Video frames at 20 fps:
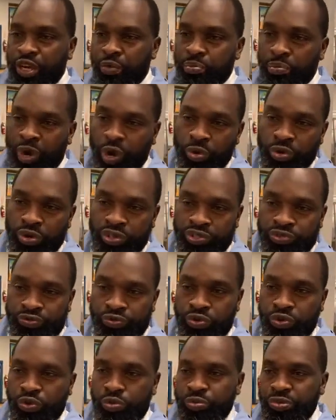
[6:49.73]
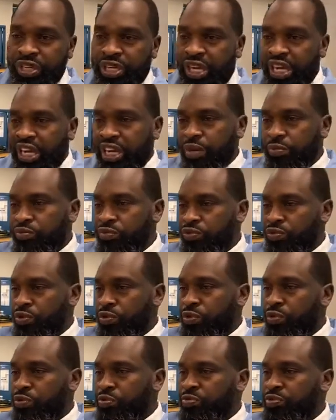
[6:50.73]
bonus room, game
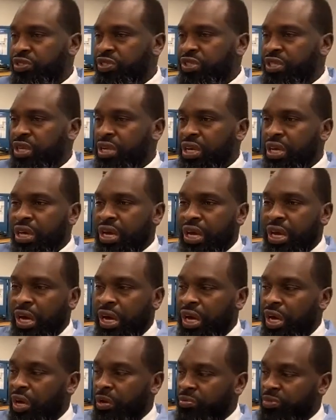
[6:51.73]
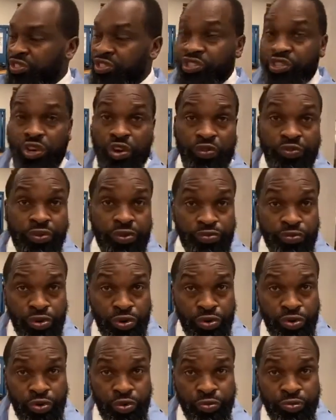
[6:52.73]
rooms, server
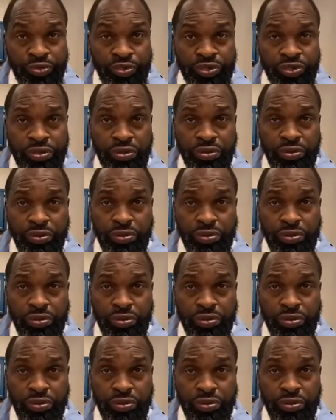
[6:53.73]
rooms.